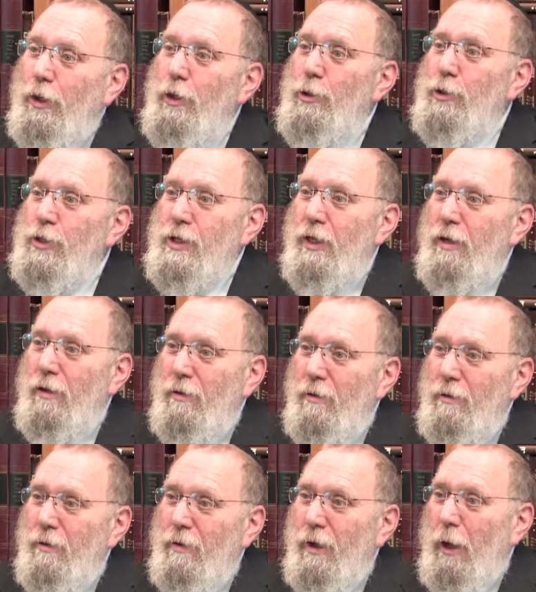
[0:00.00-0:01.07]
What do you see?
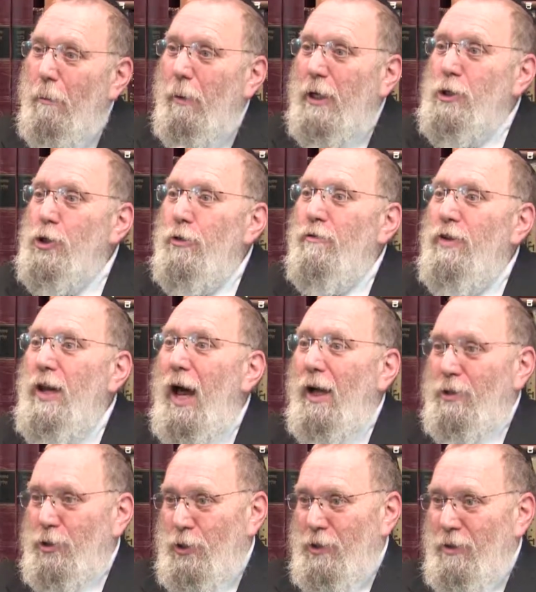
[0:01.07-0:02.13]
A bunch of
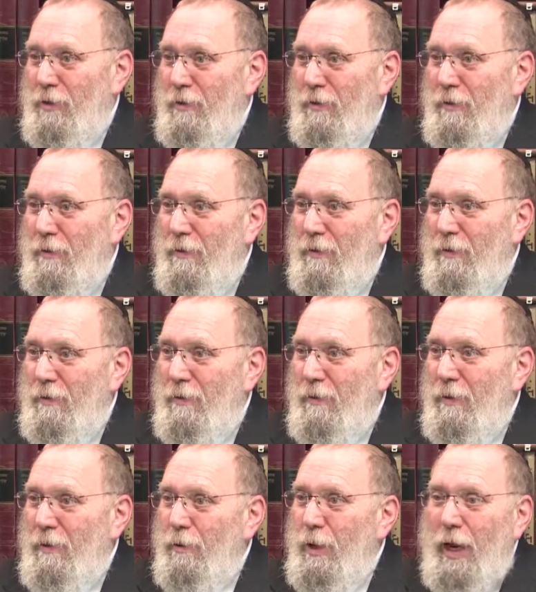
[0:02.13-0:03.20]
nuts
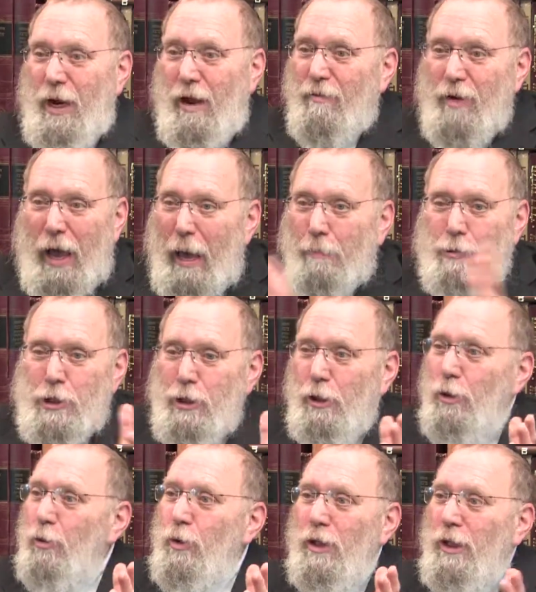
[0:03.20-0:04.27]
that have
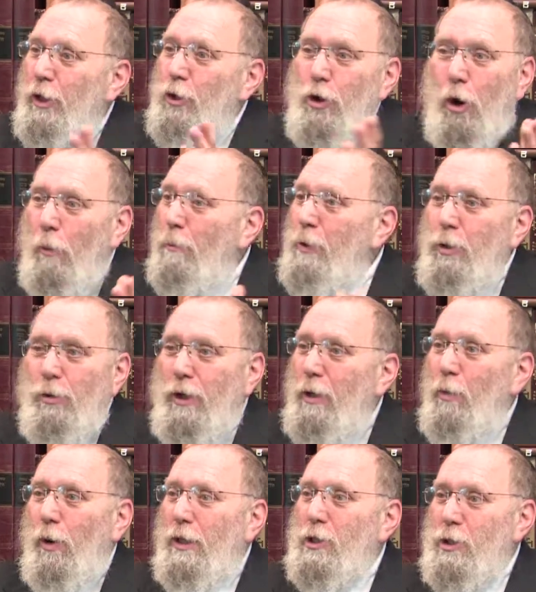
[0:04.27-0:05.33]
absolutely no beauty
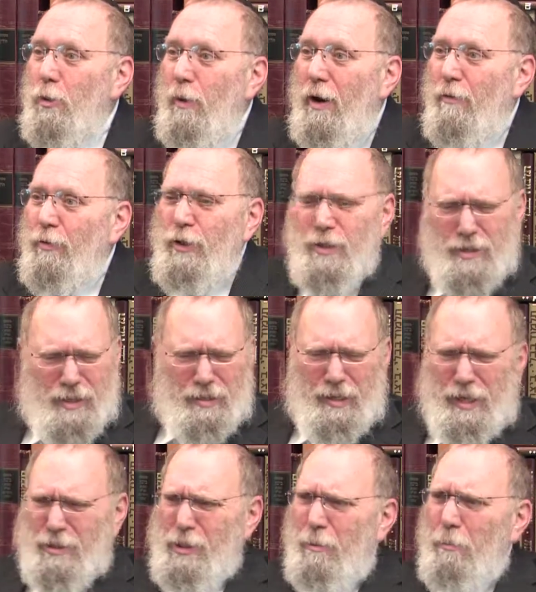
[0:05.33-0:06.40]
whatsoever. You say,
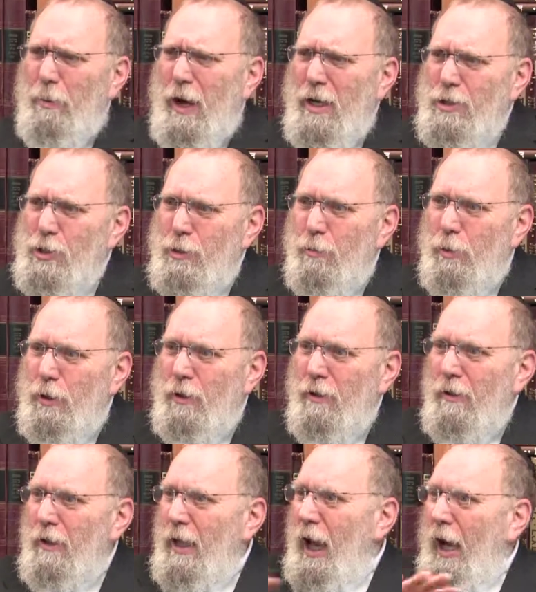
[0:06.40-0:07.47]
that's impossible.